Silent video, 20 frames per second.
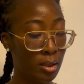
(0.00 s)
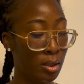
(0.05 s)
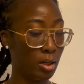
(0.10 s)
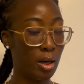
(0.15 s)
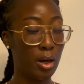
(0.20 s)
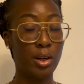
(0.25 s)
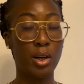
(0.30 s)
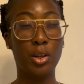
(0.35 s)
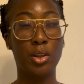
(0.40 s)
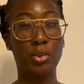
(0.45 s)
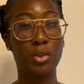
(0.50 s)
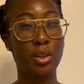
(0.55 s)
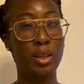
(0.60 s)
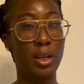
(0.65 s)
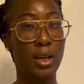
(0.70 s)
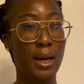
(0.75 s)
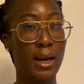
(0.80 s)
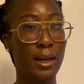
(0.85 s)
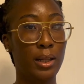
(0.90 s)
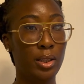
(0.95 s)
Another
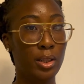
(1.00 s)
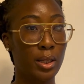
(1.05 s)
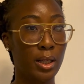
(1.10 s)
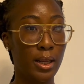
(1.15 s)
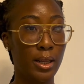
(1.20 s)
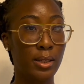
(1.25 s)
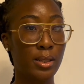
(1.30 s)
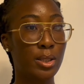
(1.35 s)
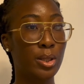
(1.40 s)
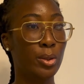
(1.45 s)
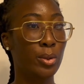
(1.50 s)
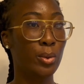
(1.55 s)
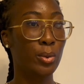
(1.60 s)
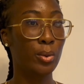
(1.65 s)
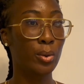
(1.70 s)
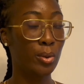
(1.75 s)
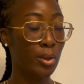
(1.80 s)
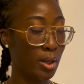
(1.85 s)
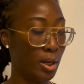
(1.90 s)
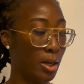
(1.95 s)
thing I look
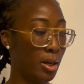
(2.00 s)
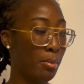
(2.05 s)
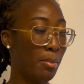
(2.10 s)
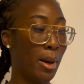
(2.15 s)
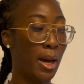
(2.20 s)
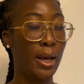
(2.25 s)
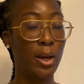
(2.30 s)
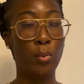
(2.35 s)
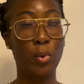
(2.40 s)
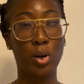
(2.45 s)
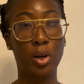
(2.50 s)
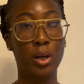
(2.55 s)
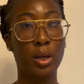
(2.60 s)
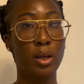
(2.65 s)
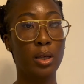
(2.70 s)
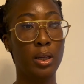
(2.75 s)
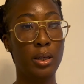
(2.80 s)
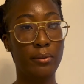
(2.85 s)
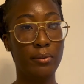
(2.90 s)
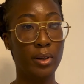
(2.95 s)
into in my work
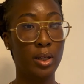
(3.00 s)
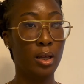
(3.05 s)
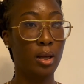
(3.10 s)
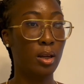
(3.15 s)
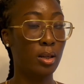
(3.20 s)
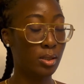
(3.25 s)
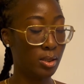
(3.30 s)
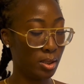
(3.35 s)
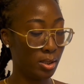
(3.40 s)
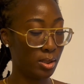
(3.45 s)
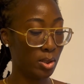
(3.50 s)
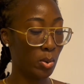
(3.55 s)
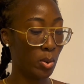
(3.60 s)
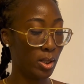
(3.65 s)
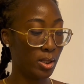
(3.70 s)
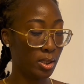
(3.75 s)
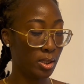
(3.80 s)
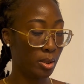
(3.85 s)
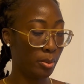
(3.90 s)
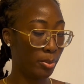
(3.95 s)
evenings is
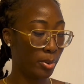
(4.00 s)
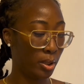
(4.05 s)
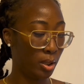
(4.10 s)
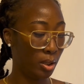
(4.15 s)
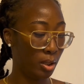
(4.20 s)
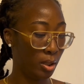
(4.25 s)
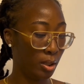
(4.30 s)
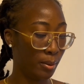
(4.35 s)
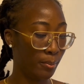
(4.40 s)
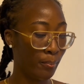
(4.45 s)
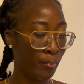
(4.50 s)
going to be